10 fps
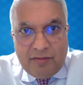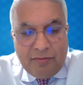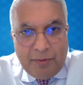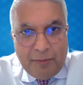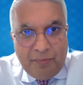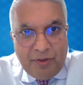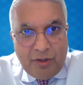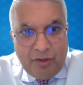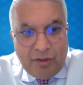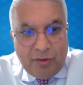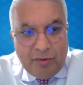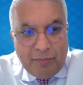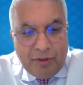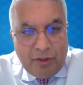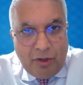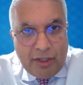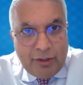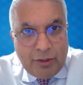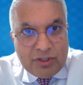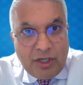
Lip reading: The colleague who's